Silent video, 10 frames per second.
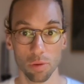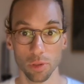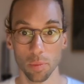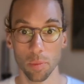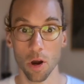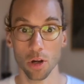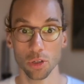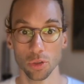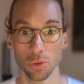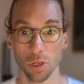departure
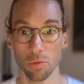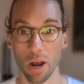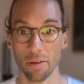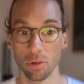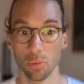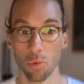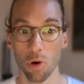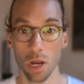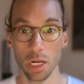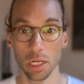to an arrival
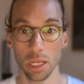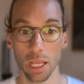point,